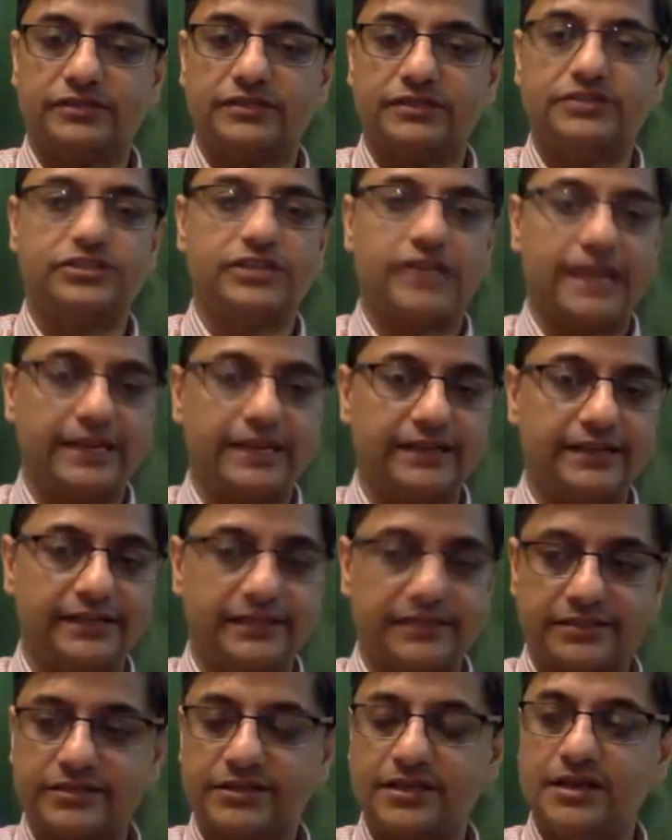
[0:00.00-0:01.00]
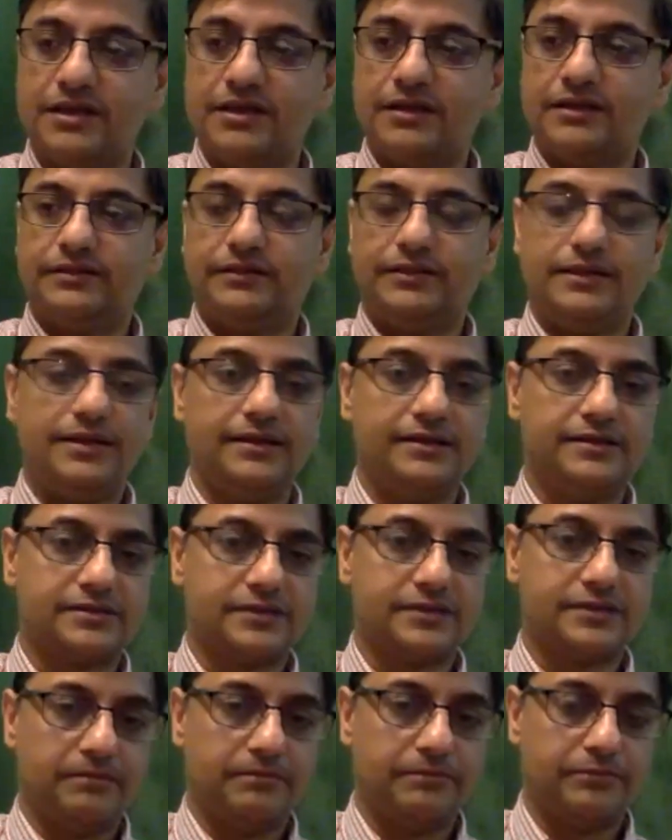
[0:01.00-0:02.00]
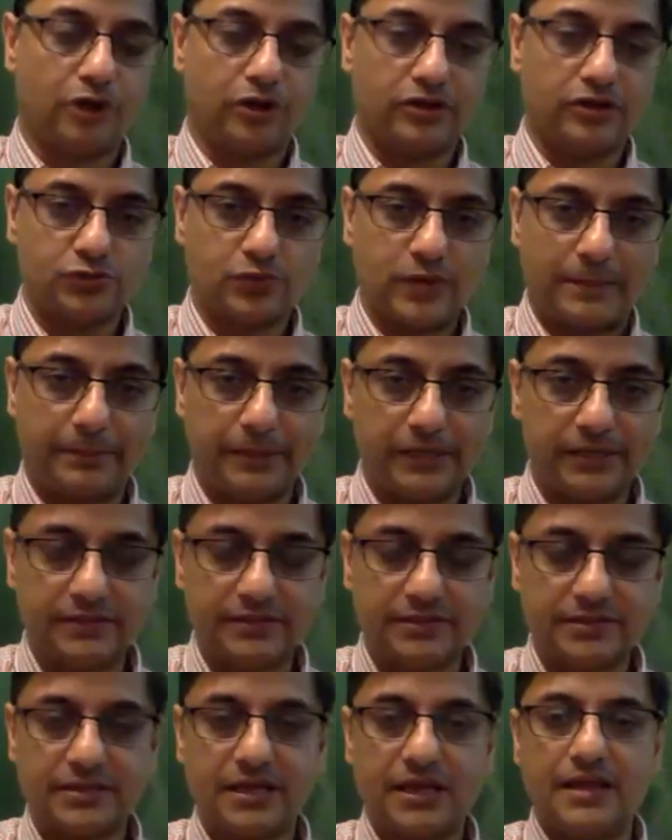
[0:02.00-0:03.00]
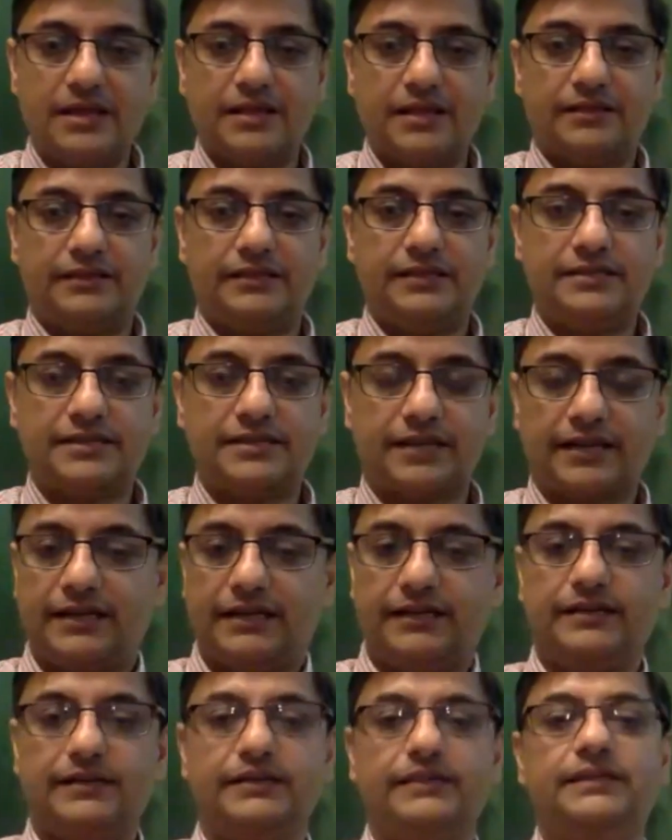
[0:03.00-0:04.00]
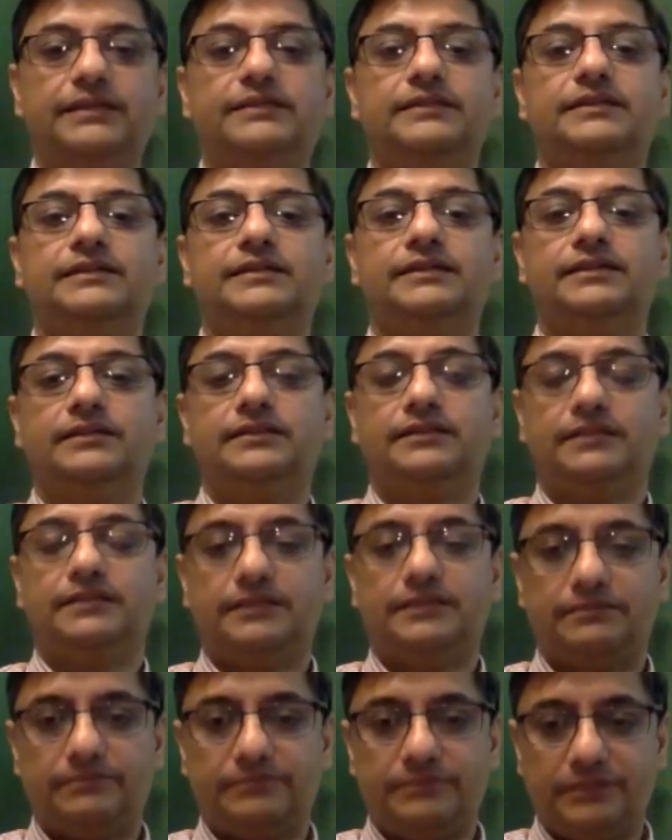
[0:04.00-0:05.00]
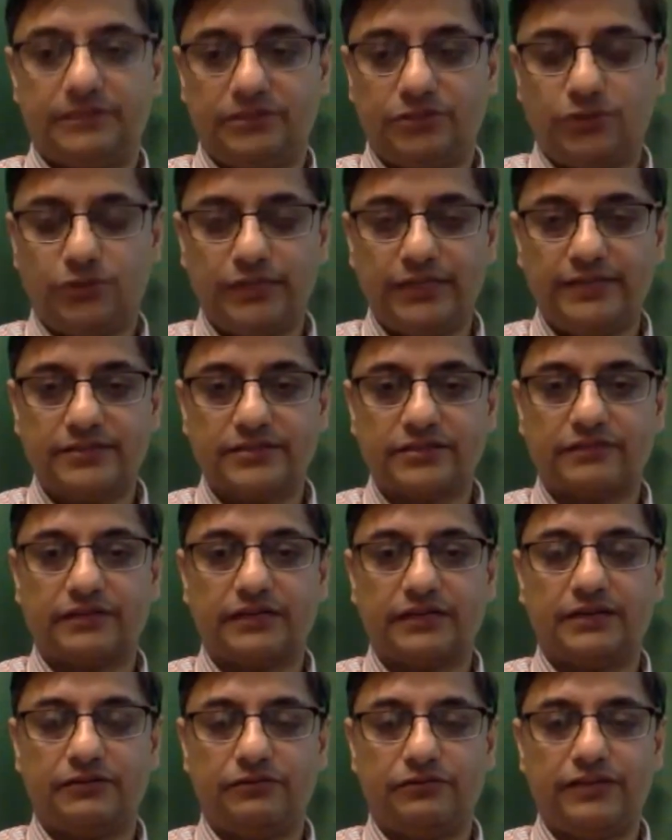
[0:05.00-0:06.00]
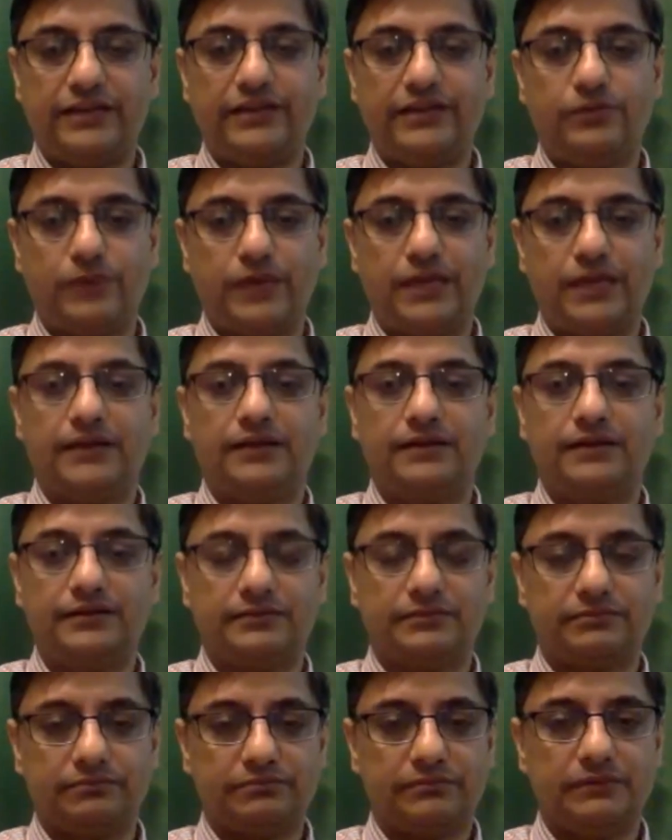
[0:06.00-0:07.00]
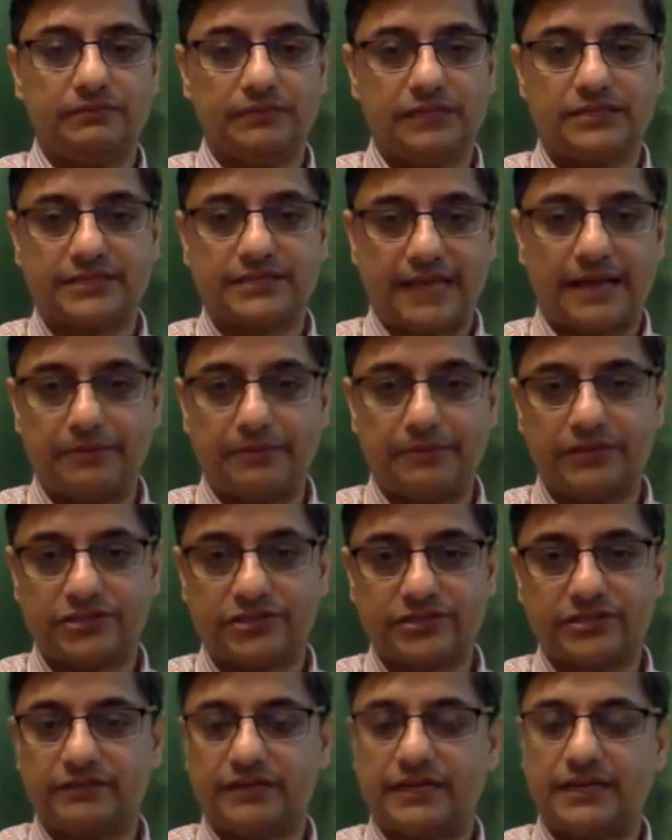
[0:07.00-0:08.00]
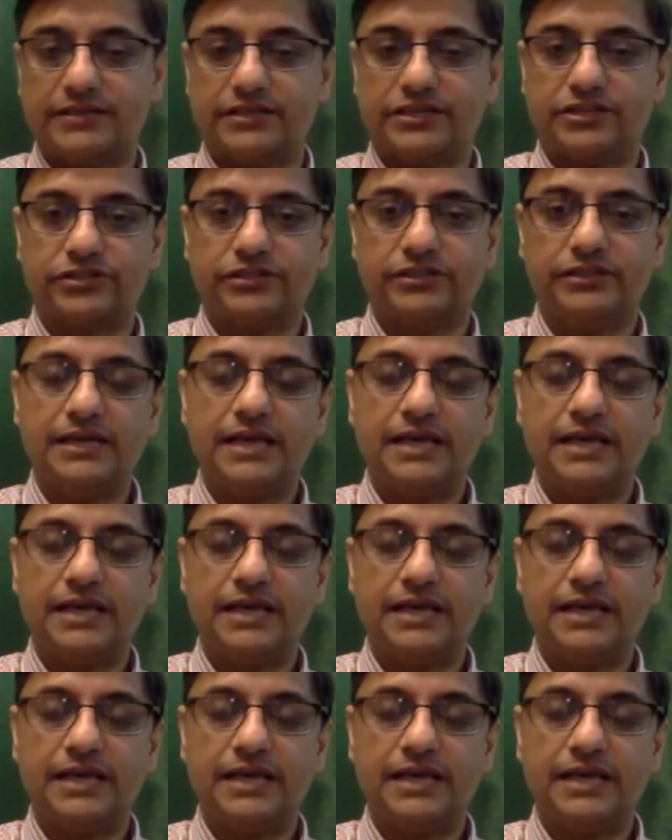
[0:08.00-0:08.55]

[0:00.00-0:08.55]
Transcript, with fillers: These chariots, these uh, bronze weapons, these are clearly the, the doings of a very well established civilization.